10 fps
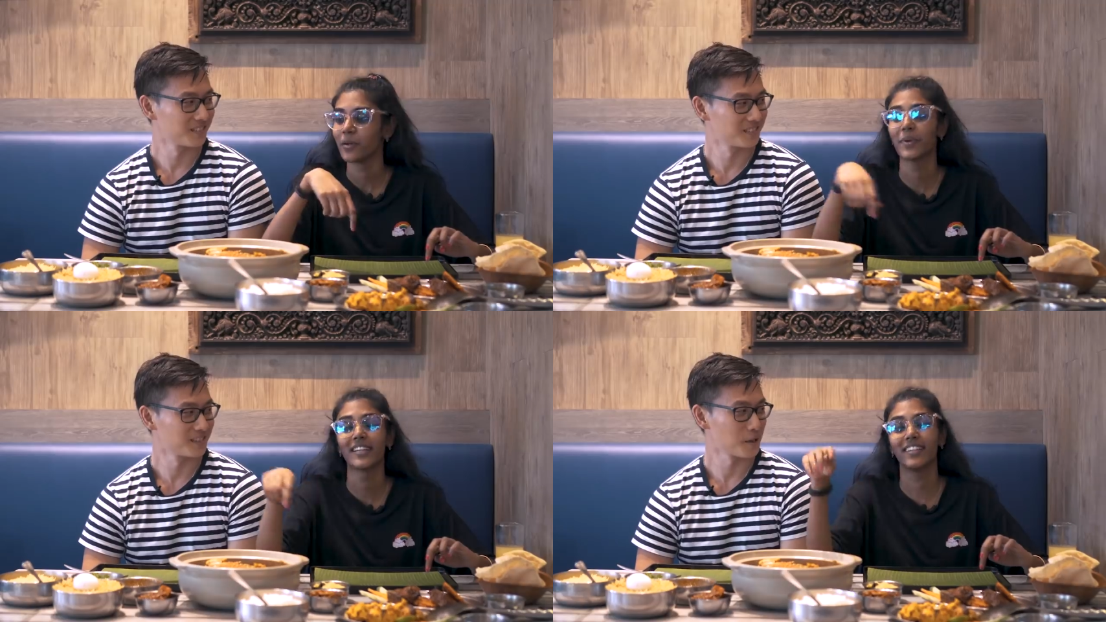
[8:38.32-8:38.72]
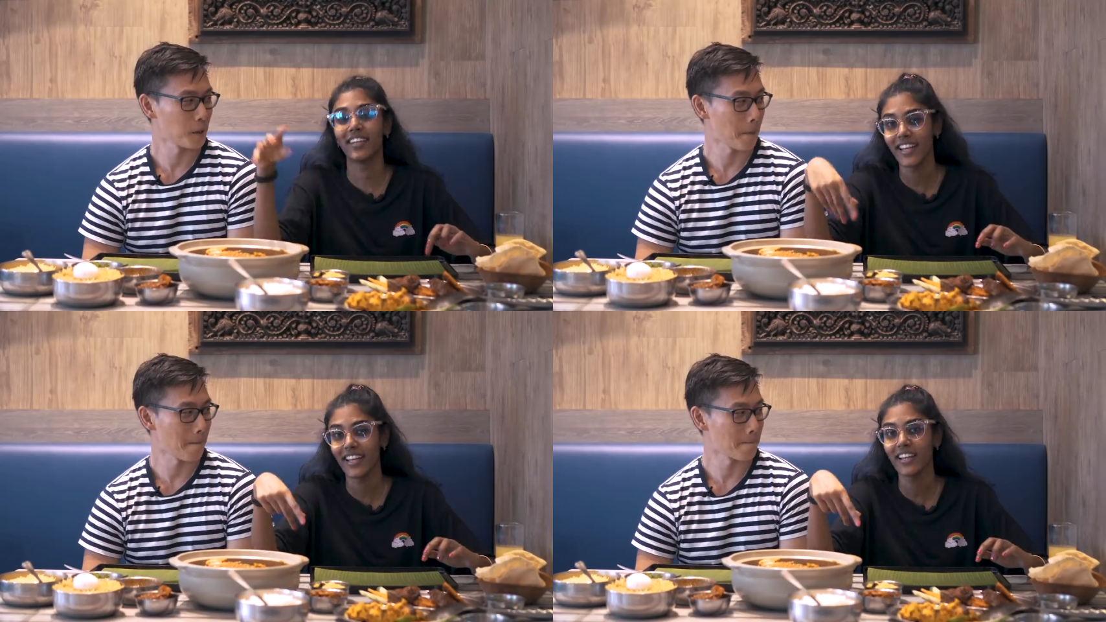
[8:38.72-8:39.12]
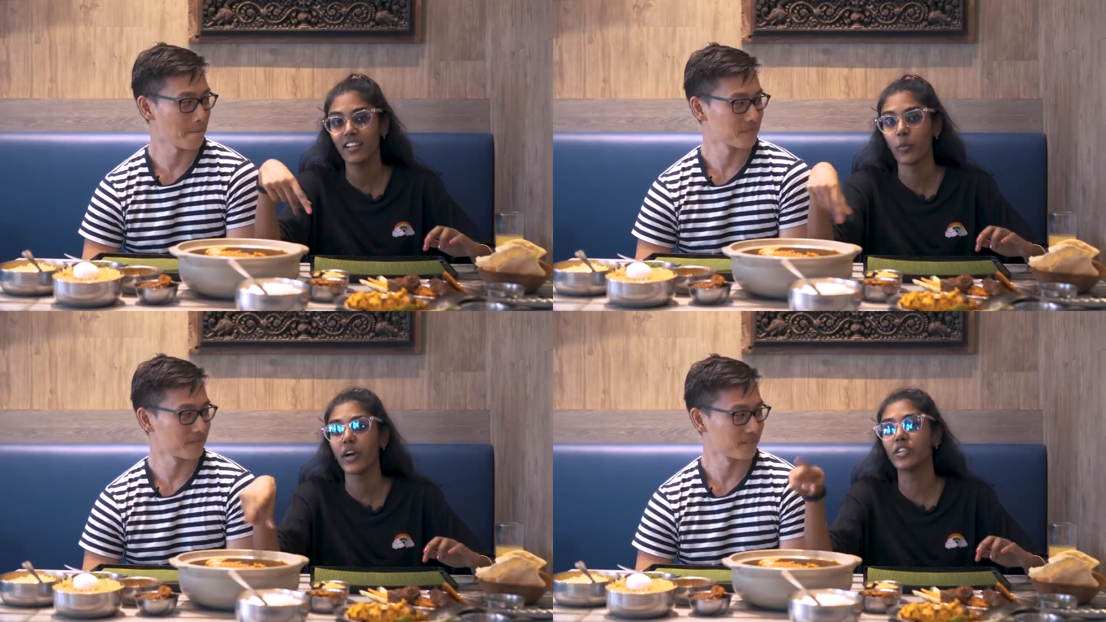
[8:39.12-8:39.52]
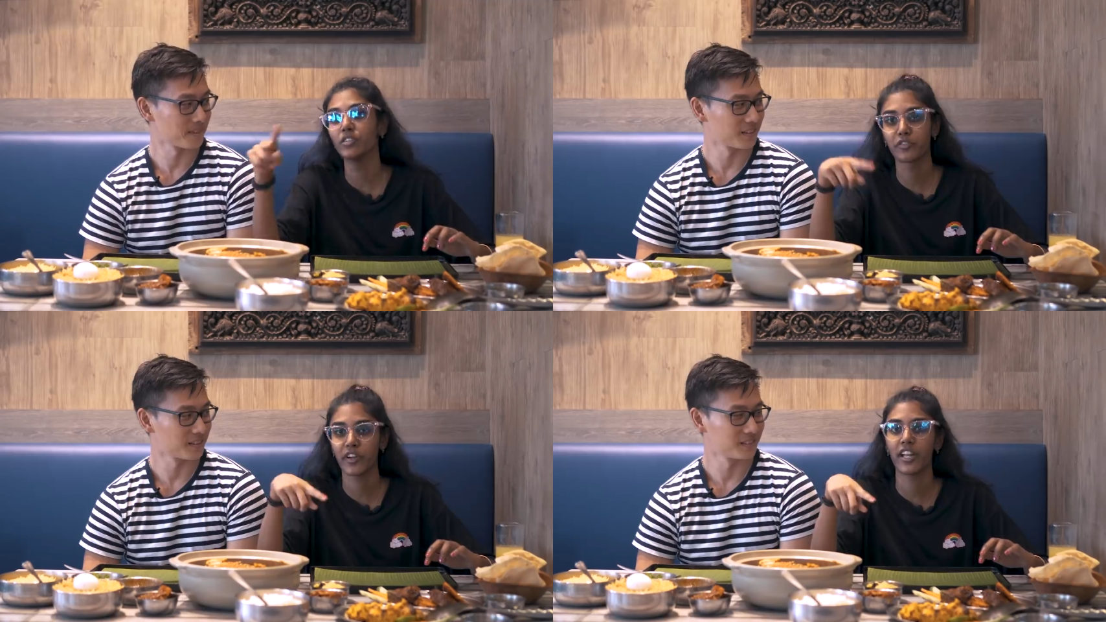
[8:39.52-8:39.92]
Speaker 1: But today, what
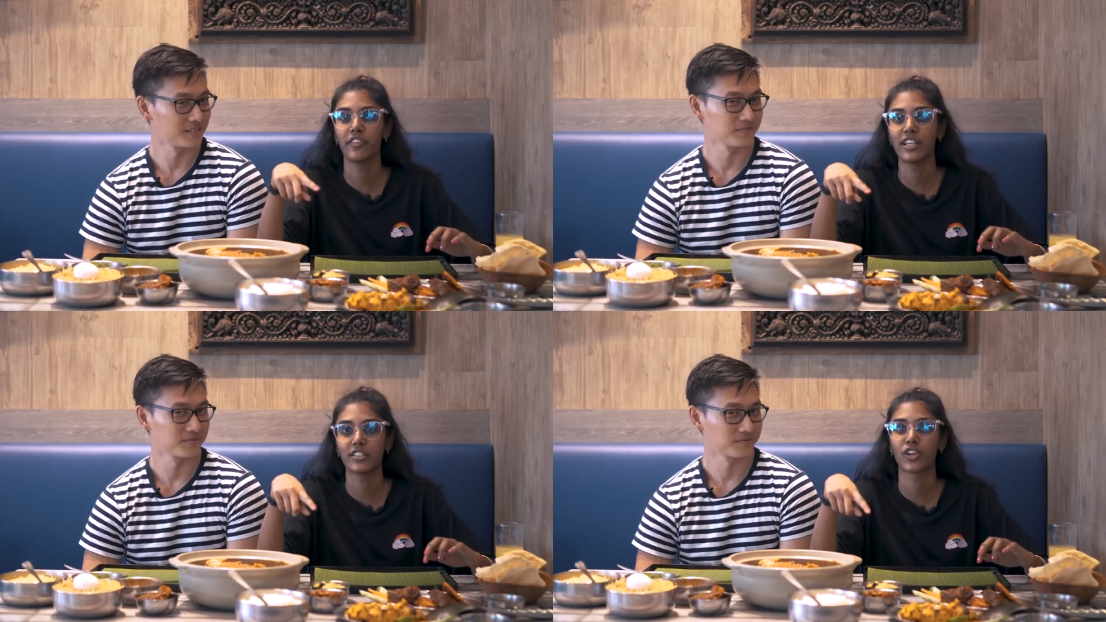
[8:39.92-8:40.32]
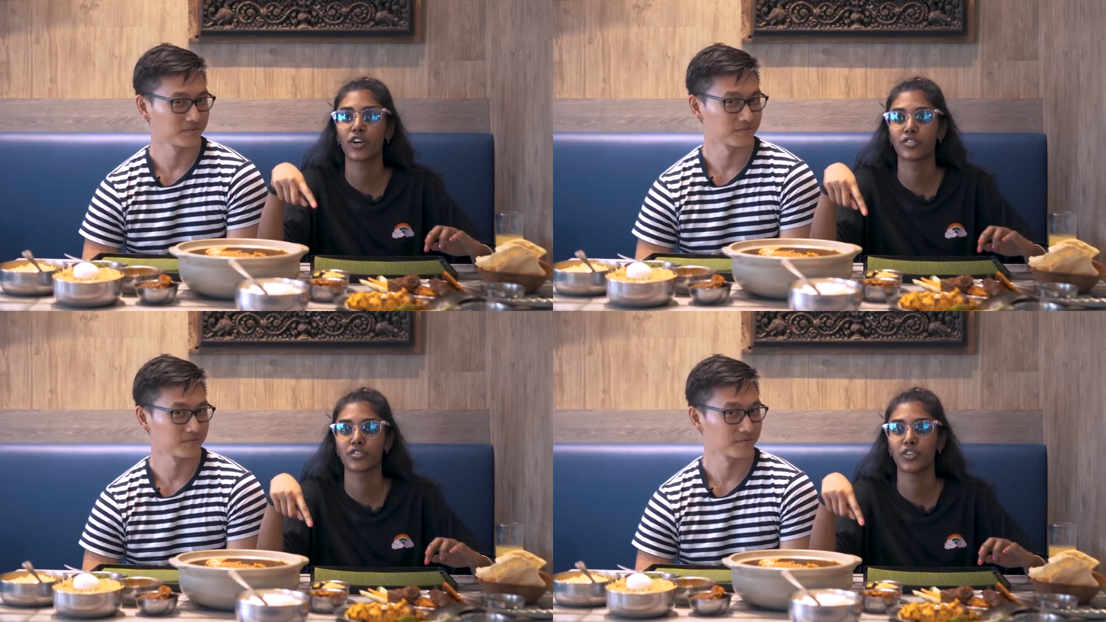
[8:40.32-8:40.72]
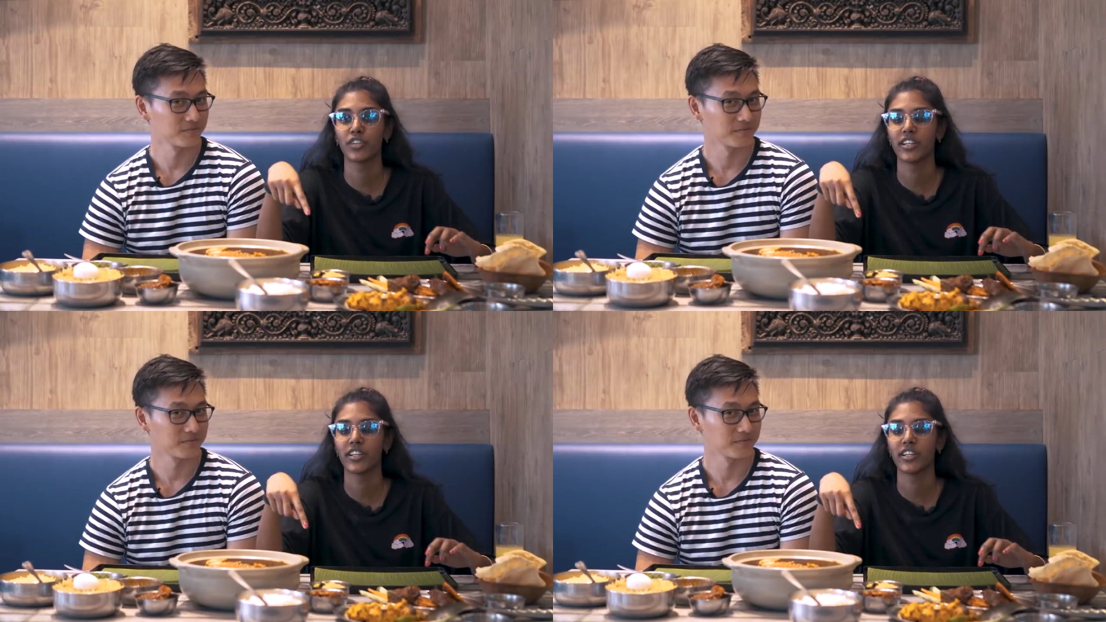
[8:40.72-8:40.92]
you'll find at Race Course Road